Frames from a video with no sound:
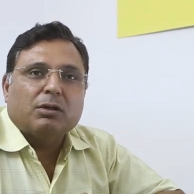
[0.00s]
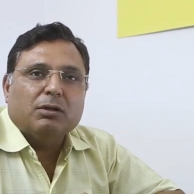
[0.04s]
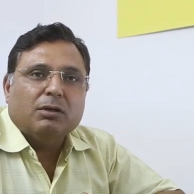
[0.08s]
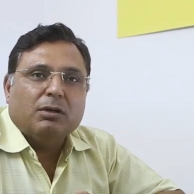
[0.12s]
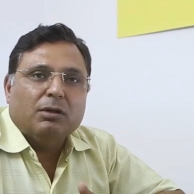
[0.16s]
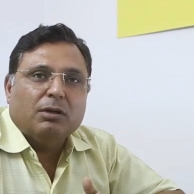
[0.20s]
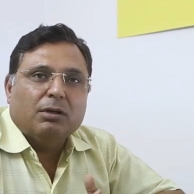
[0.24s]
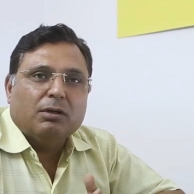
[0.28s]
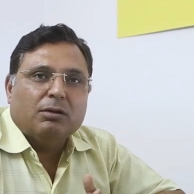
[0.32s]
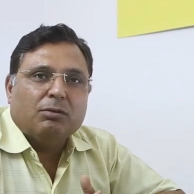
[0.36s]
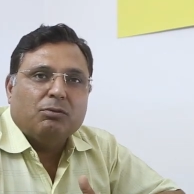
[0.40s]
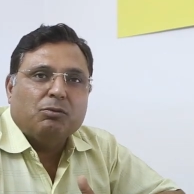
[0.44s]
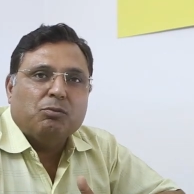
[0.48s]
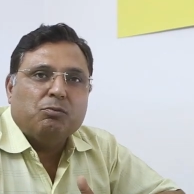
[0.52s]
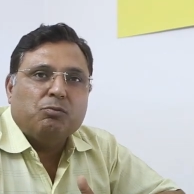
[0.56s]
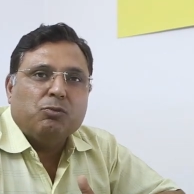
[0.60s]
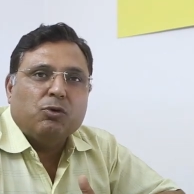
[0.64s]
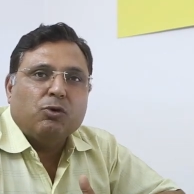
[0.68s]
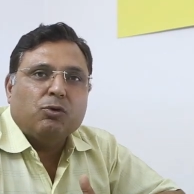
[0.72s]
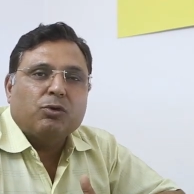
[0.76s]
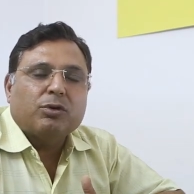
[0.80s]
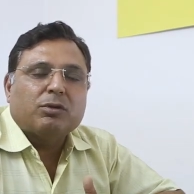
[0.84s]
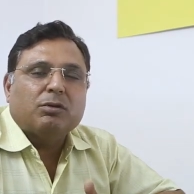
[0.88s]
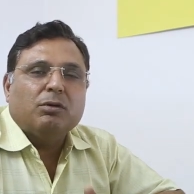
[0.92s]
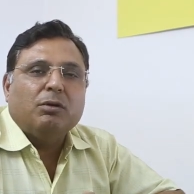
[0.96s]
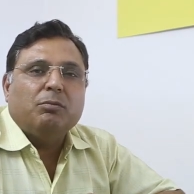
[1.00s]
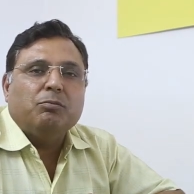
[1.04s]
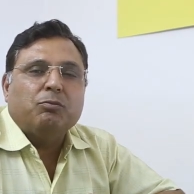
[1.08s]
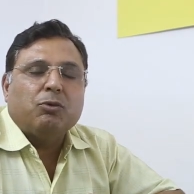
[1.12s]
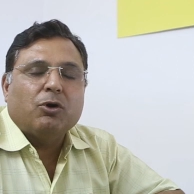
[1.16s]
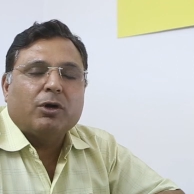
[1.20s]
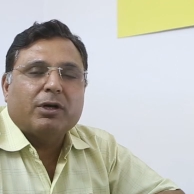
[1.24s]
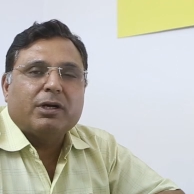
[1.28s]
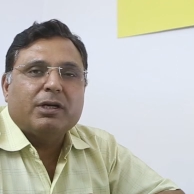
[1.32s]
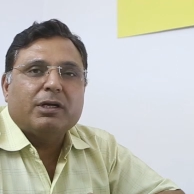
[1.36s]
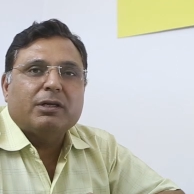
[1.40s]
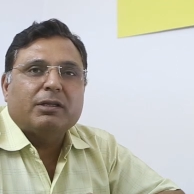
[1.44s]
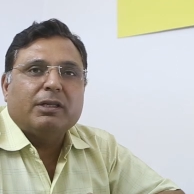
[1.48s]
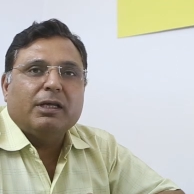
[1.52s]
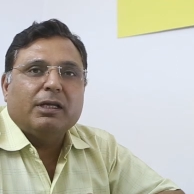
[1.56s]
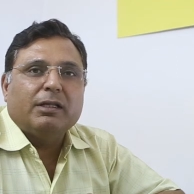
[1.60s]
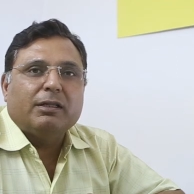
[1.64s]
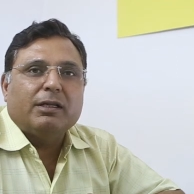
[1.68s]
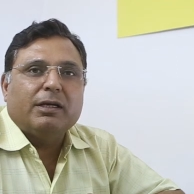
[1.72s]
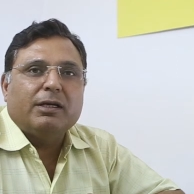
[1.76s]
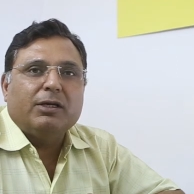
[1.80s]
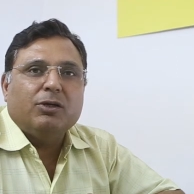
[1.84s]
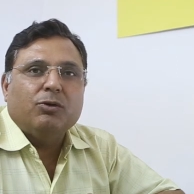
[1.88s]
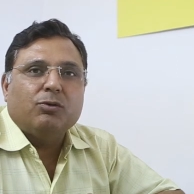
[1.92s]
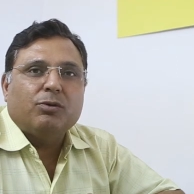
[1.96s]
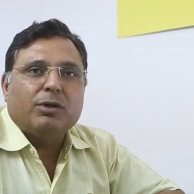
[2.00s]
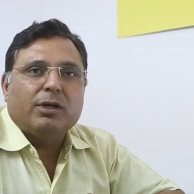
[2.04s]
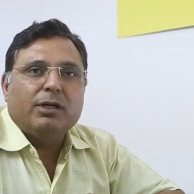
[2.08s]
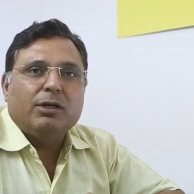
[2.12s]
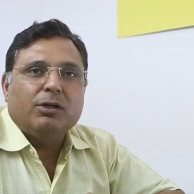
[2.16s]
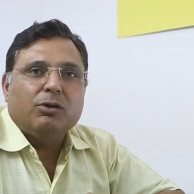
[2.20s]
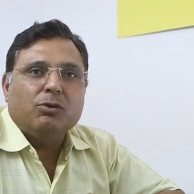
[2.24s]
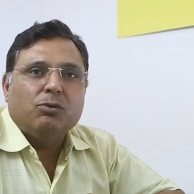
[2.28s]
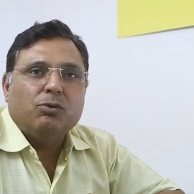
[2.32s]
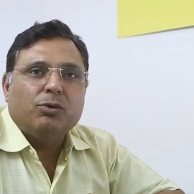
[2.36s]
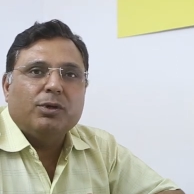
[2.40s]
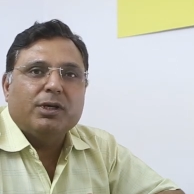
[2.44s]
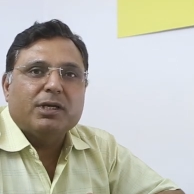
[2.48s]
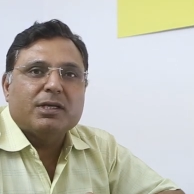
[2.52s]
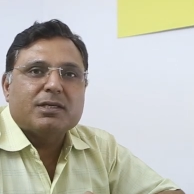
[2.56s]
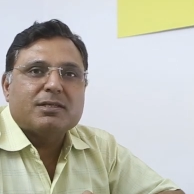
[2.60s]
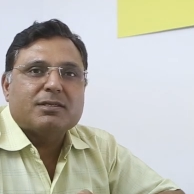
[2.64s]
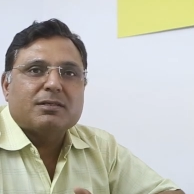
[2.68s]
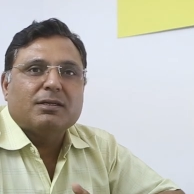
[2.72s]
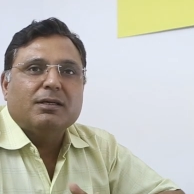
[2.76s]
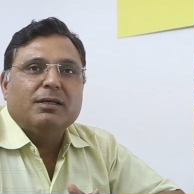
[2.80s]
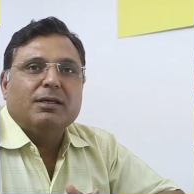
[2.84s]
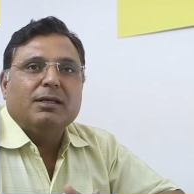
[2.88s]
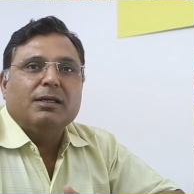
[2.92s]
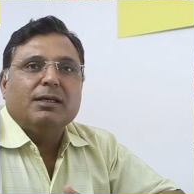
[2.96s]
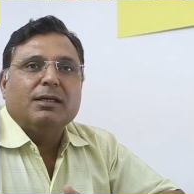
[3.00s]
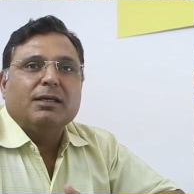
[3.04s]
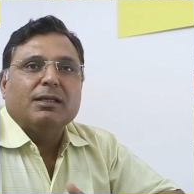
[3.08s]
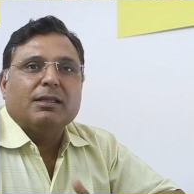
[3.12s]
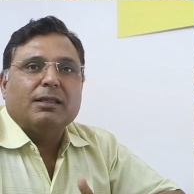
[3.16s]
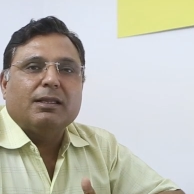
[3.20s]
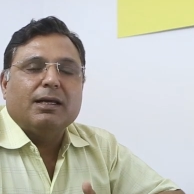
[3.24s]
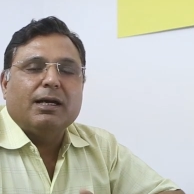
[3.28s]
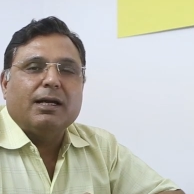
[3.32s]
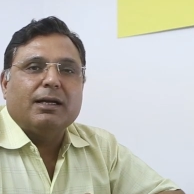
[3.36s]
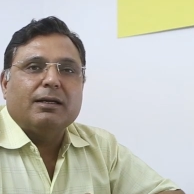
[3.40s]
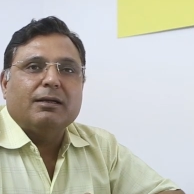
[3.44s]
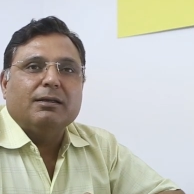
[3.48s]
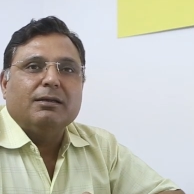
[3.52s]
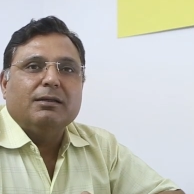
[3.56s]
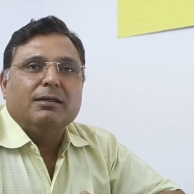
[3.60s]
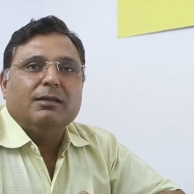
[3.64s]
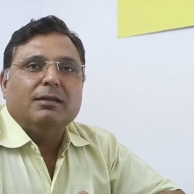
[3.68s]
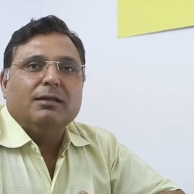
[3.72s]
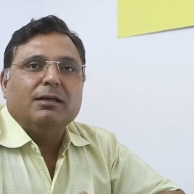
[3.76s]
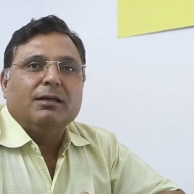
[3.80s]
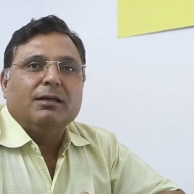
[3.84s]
The more important thing that you can do is that